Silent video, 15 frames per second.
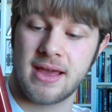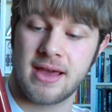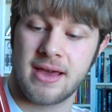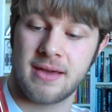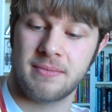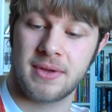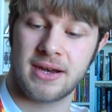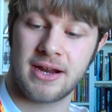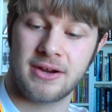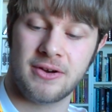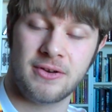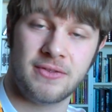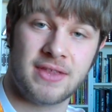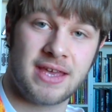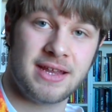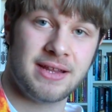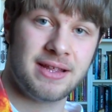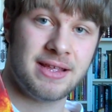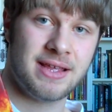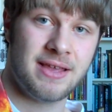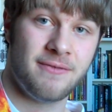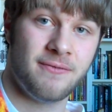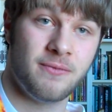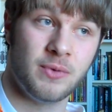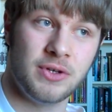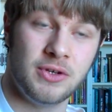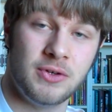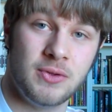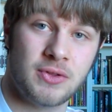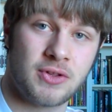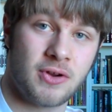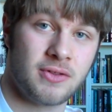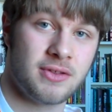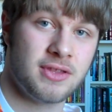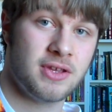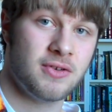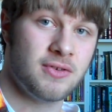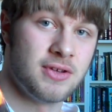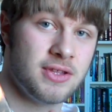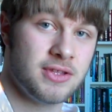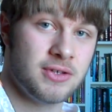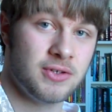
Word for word: uh, but I heard that if when you do start the series,